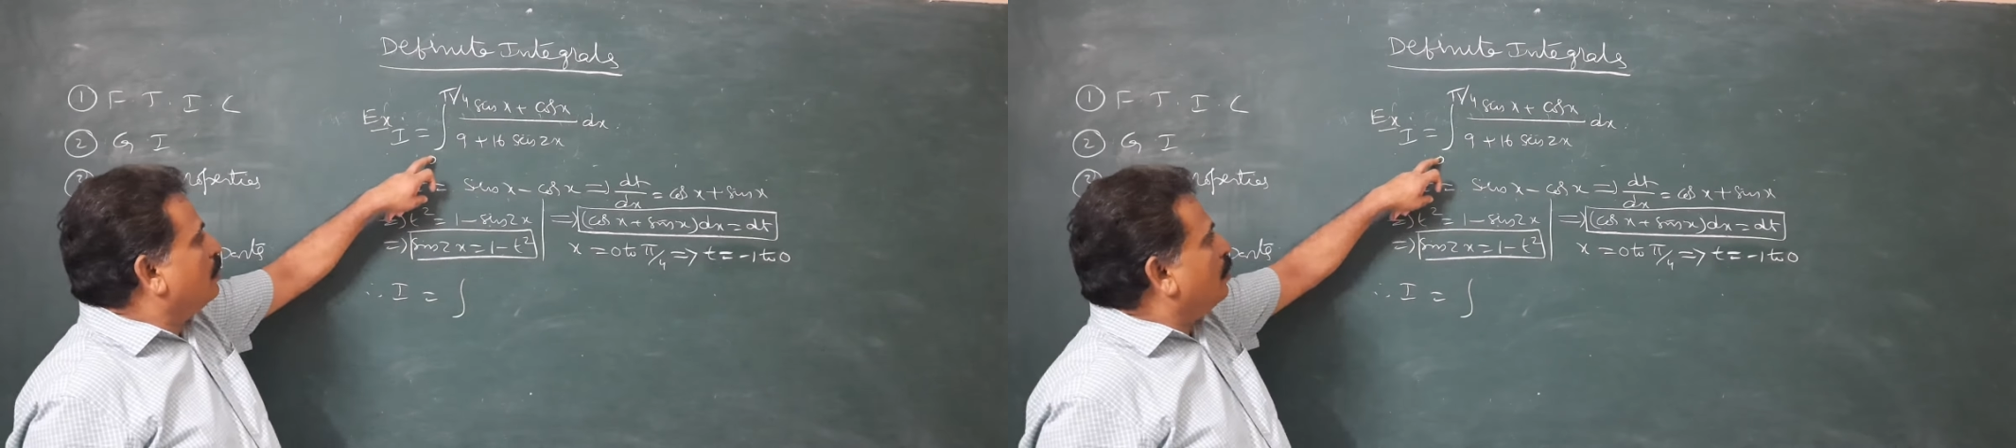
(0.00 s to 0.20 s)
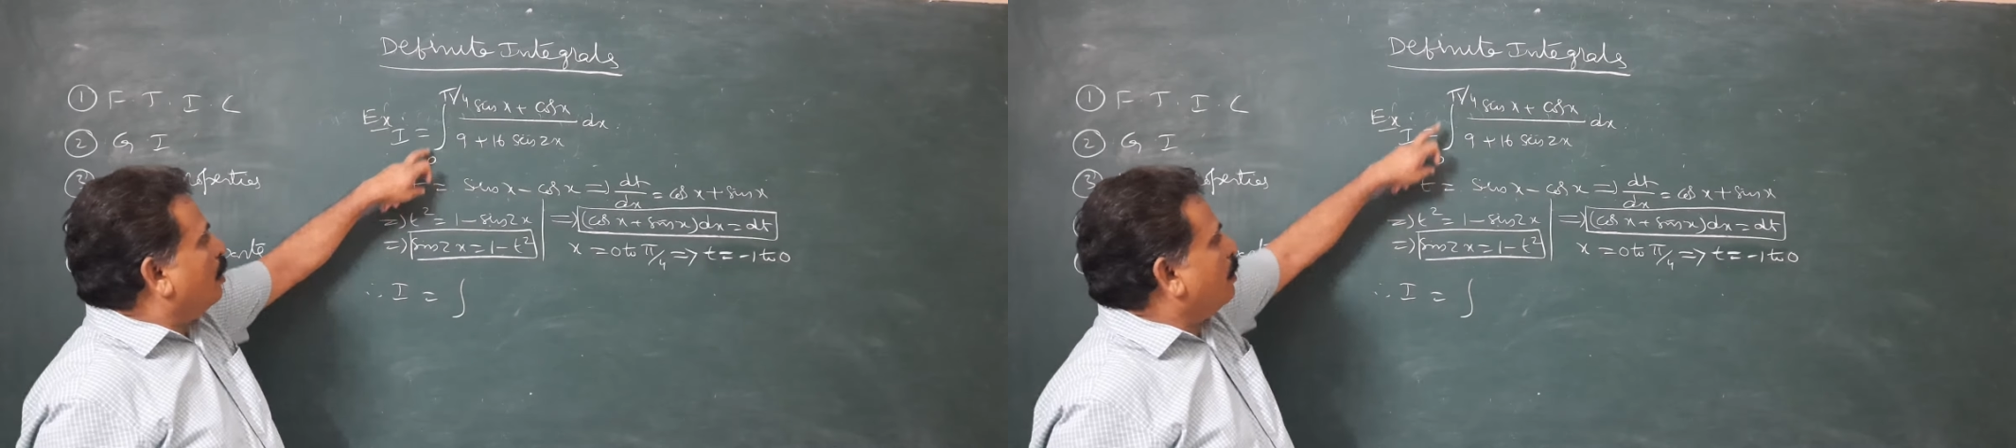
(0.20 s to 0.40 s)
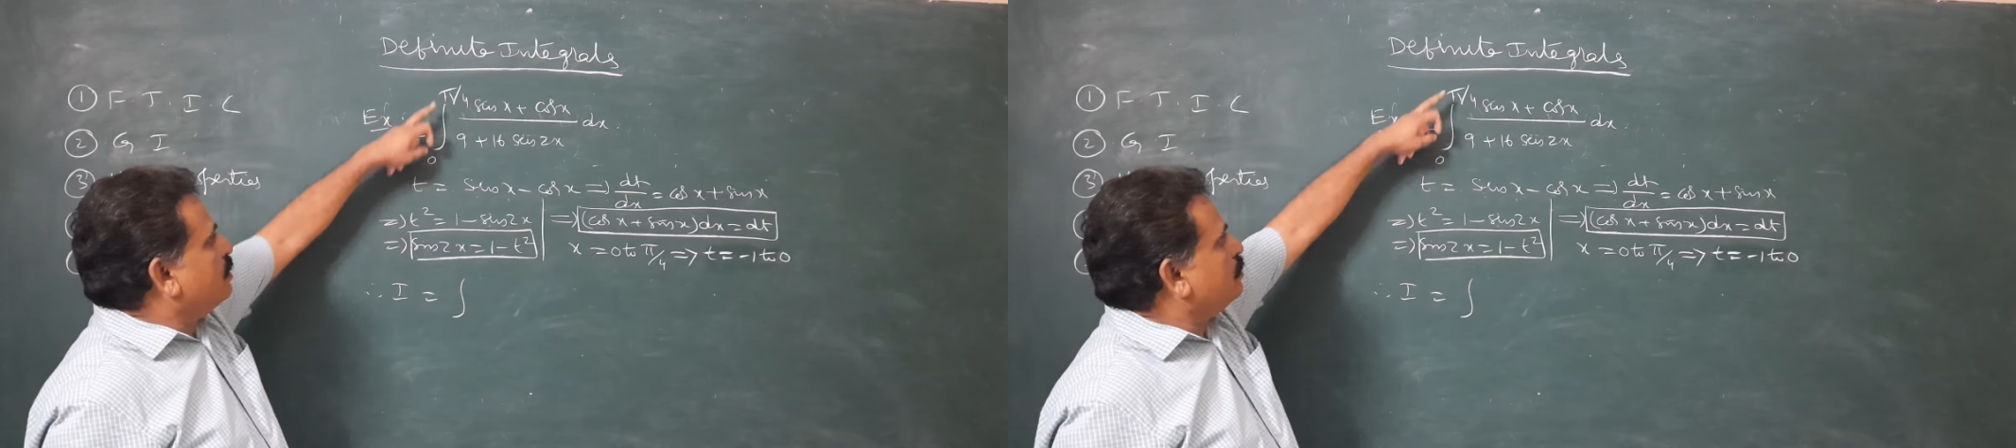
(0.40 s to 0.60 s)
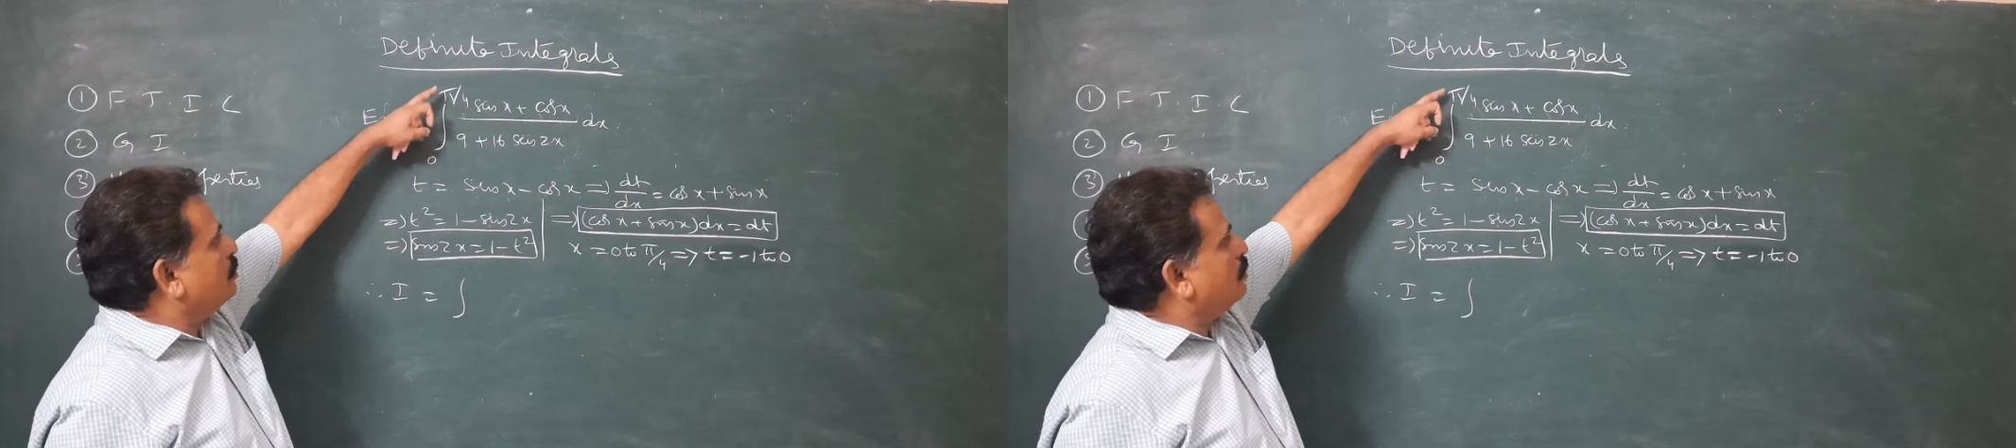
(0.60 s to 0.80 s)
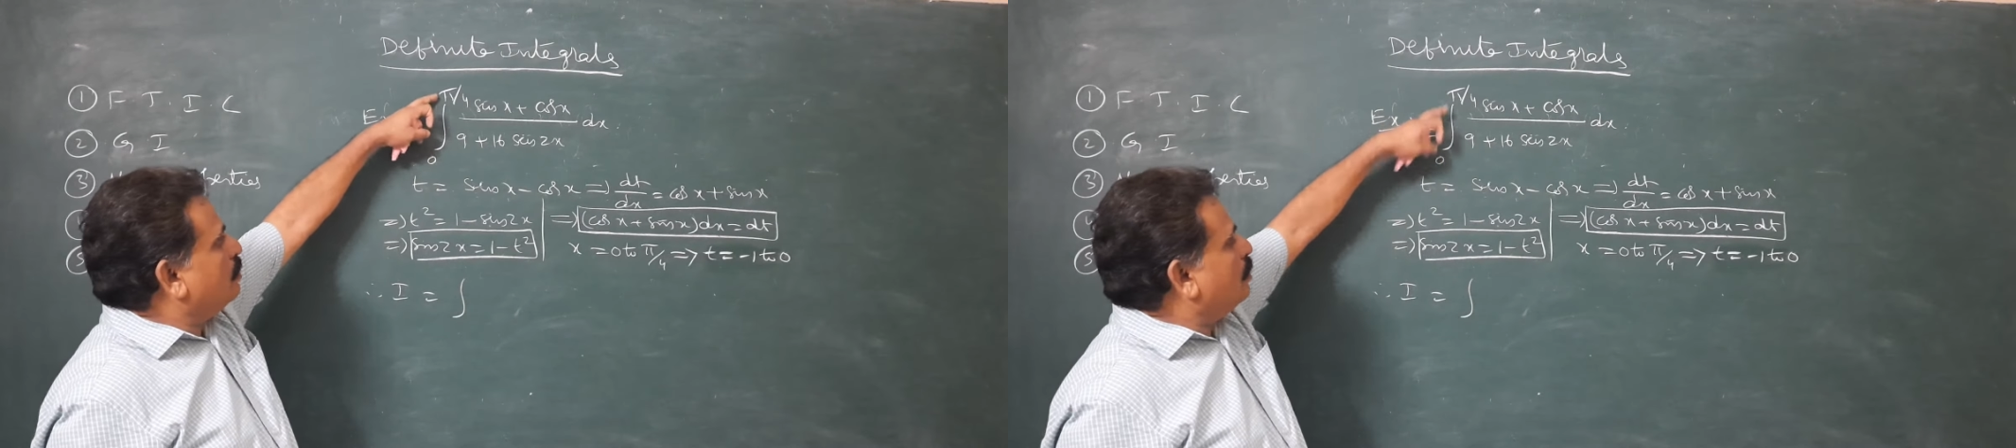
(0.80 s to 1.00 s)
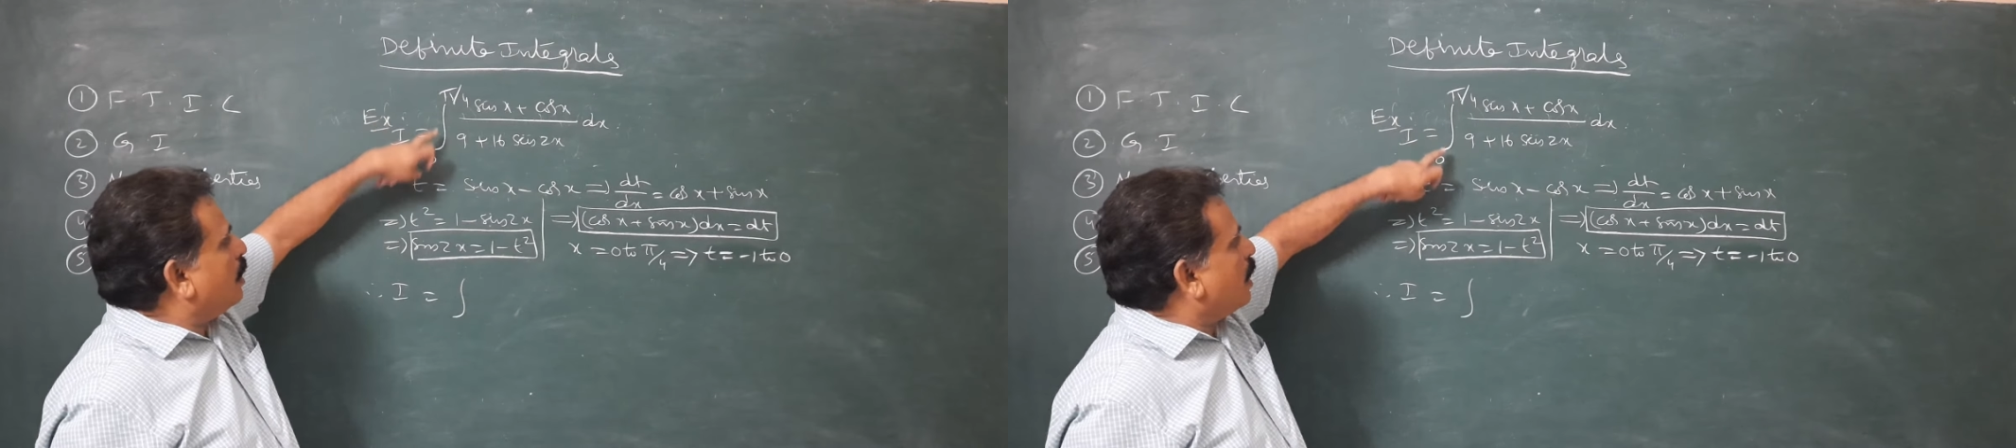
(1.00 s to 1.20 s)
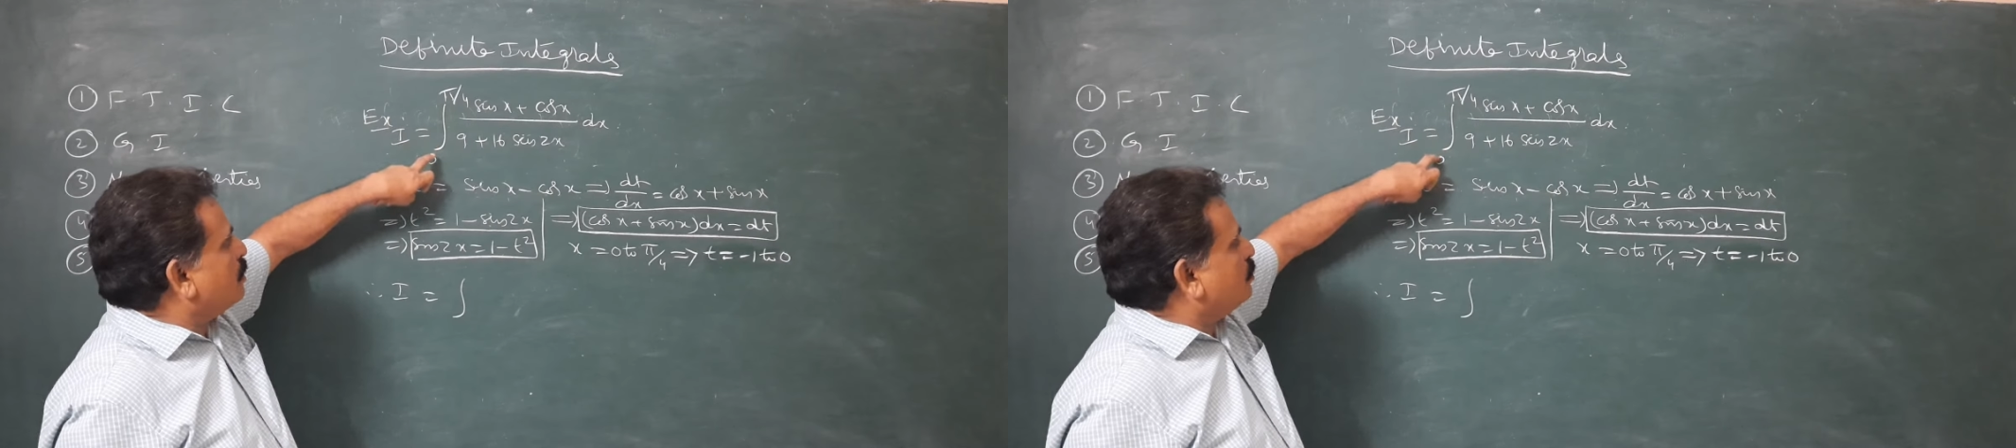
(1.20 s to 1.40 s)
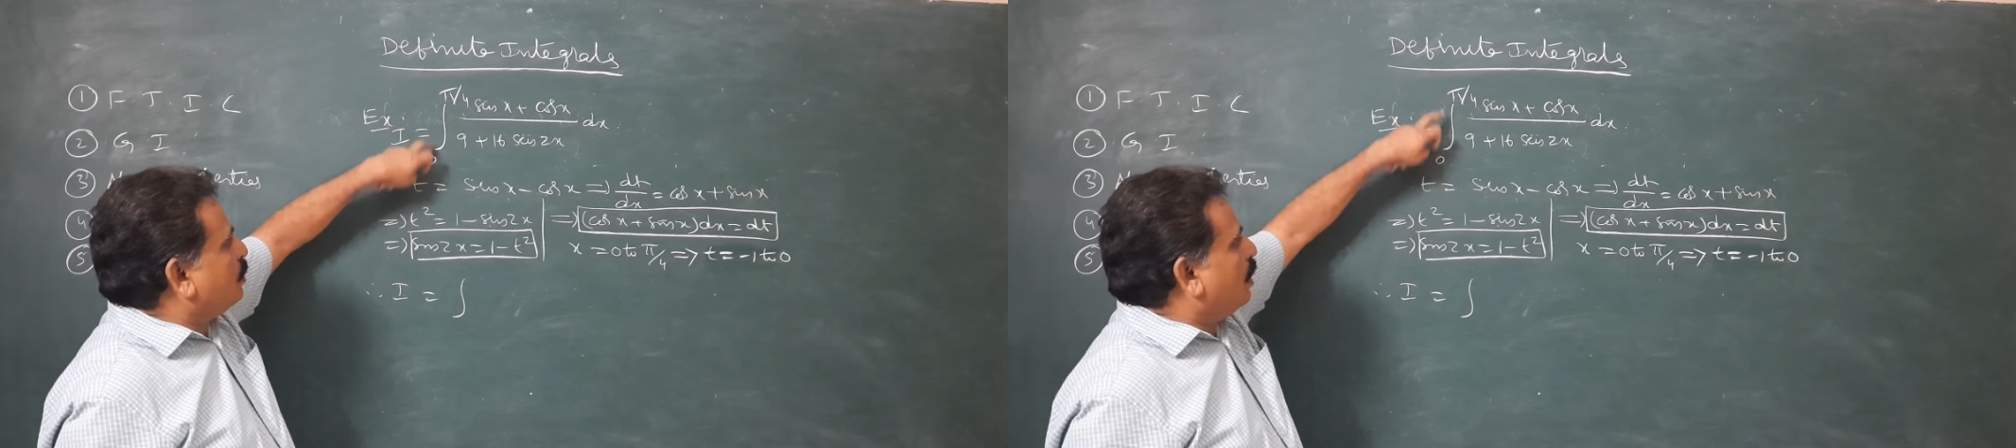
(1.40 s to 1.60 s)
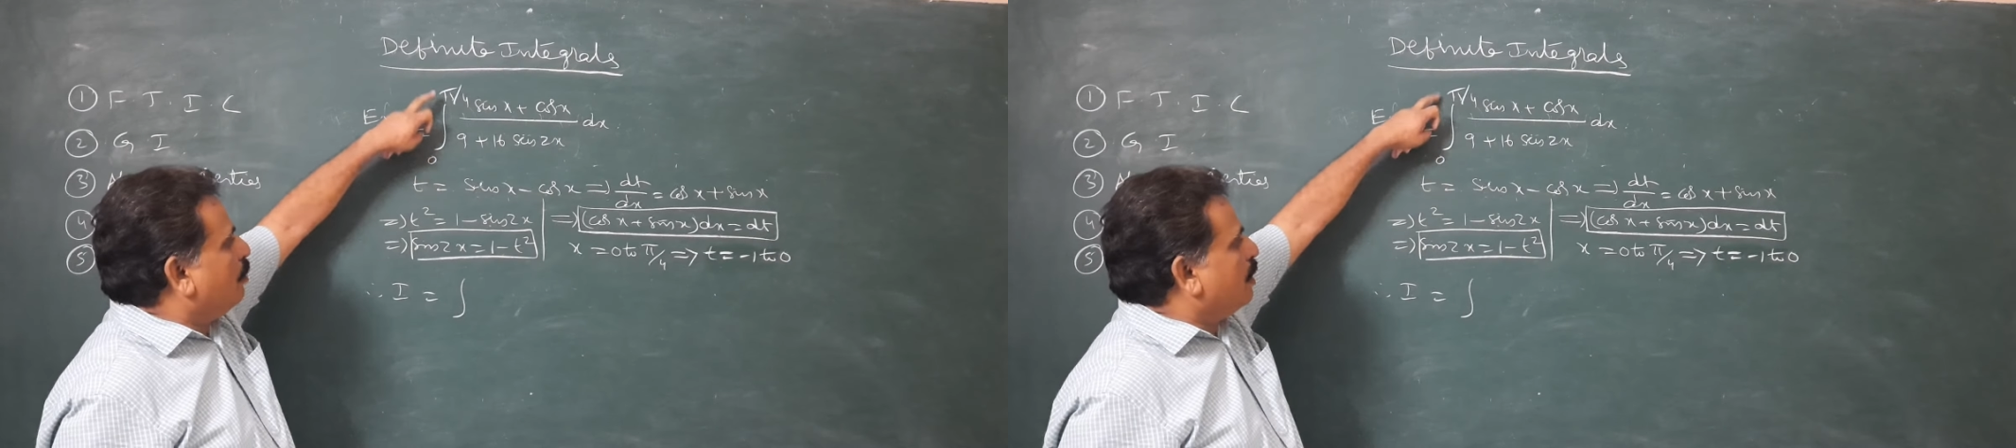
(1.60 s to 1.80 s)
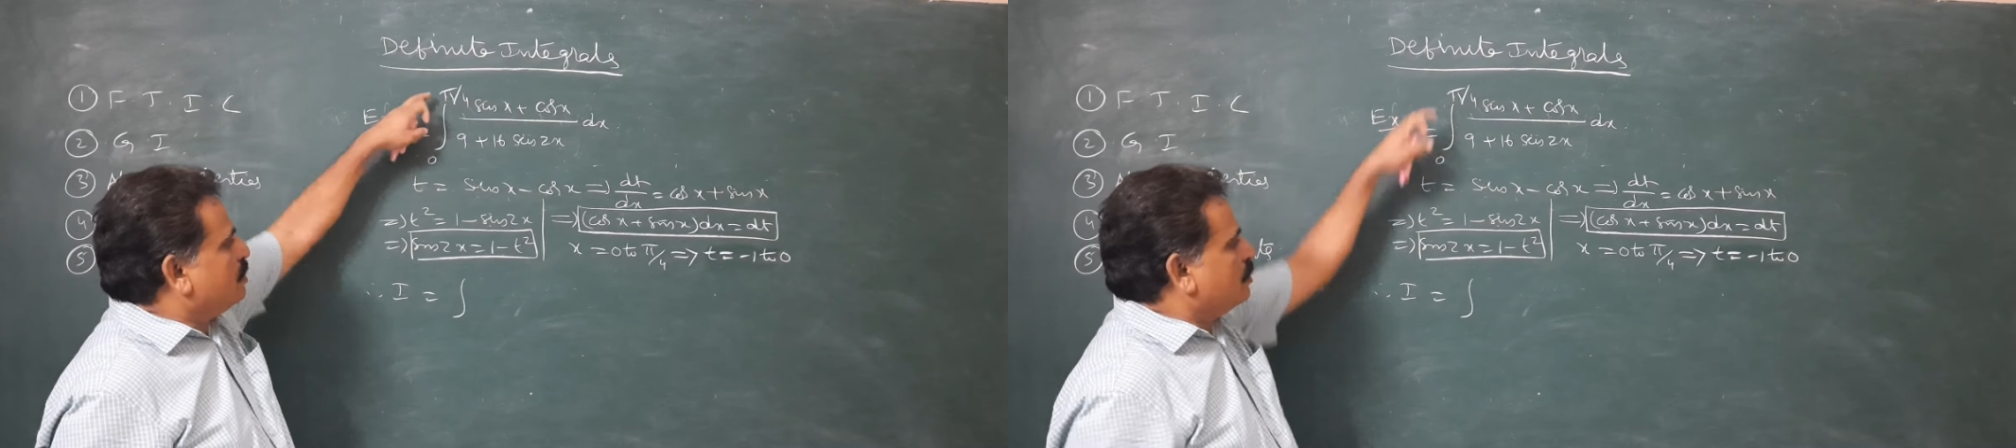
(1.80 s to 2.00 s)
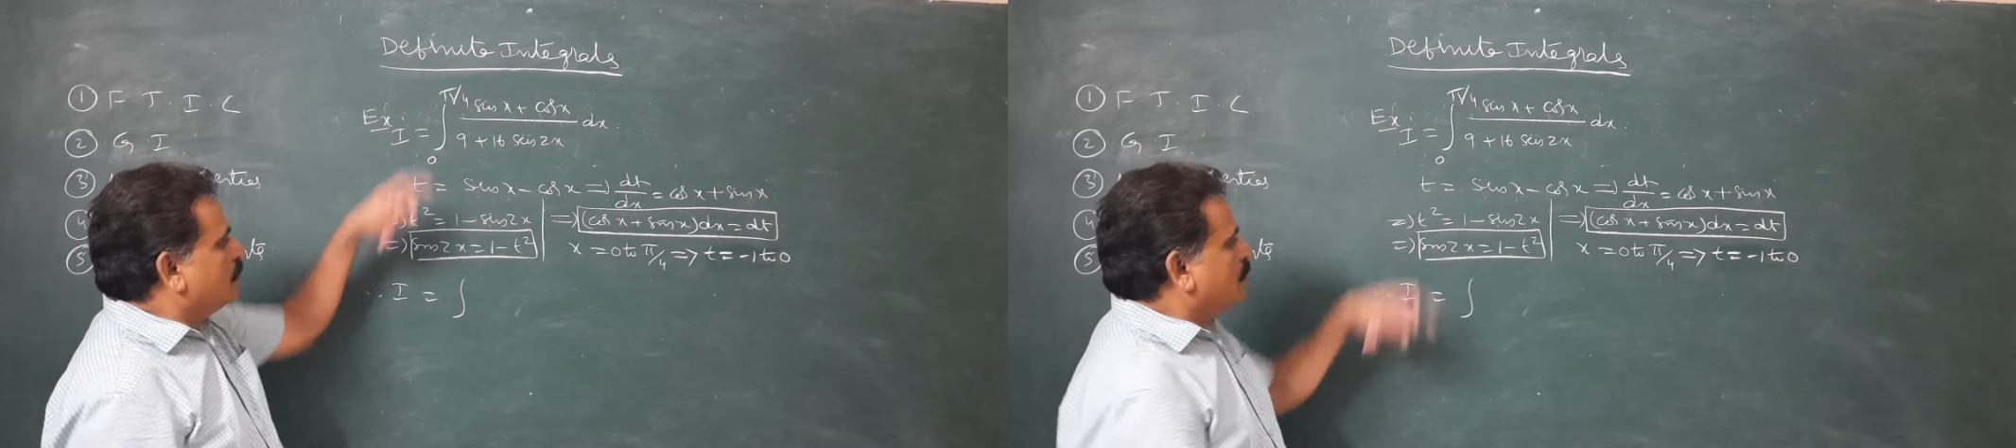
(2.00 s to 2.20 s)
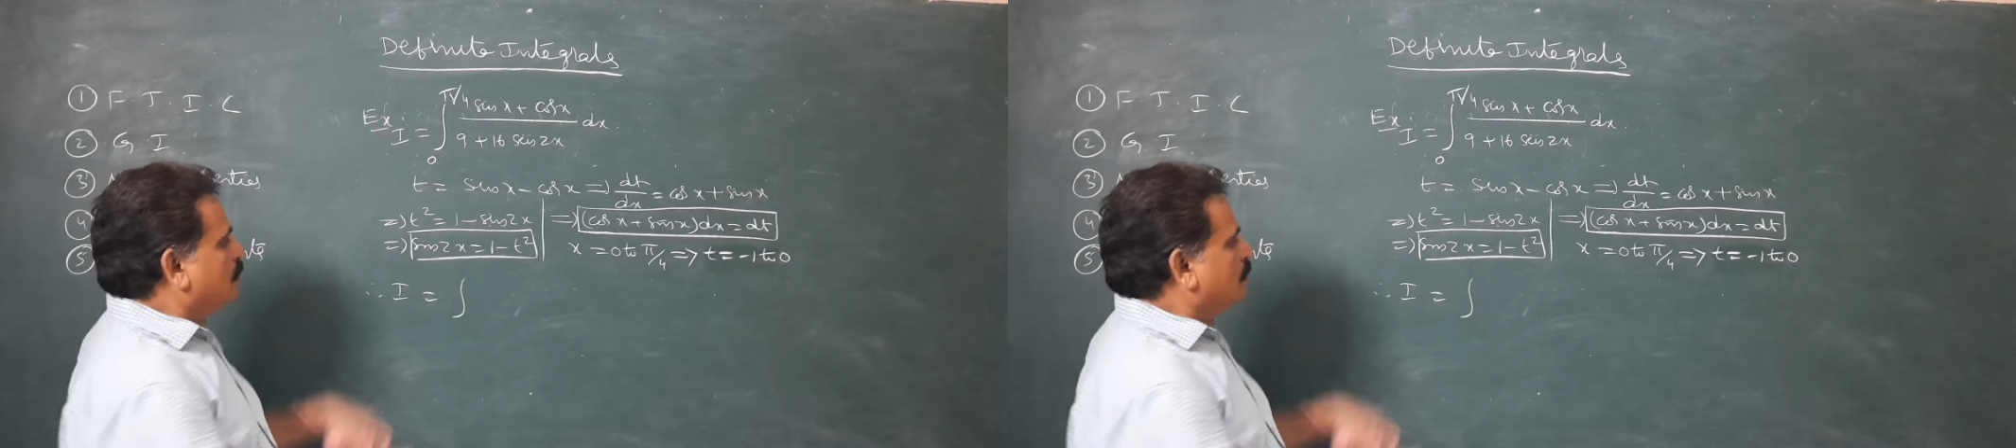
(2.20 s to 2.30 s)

limits as t limits.